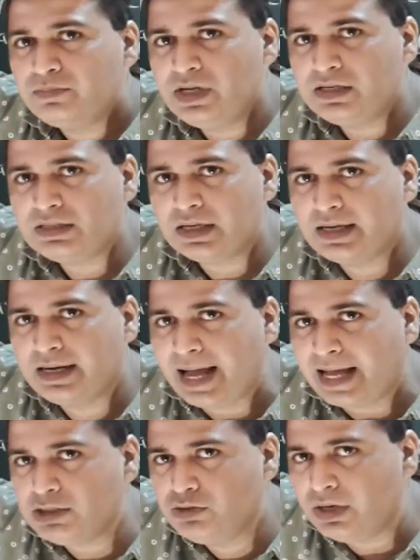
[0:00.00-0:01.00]
there is a
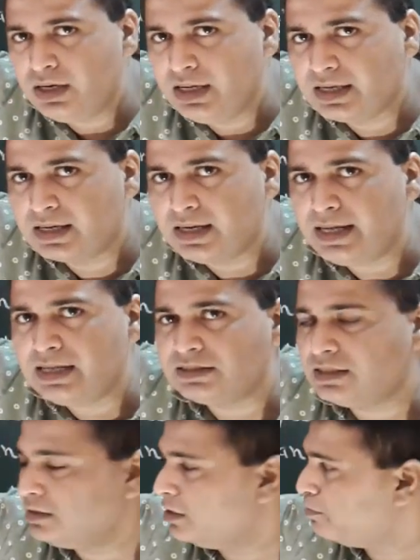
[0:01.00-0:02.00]
gradual
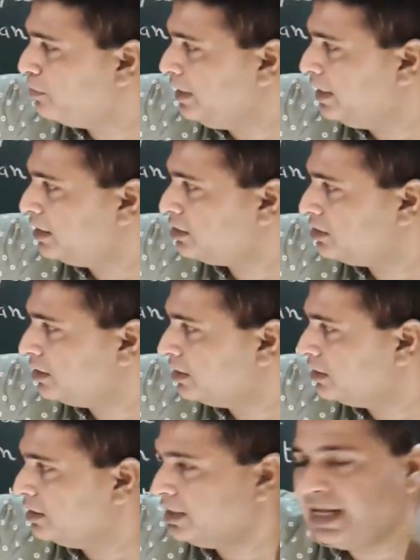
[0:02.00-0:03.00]
decrease in the pH,
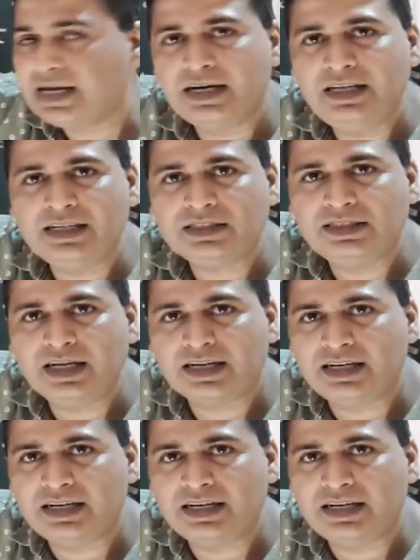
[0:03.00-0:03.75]
decrease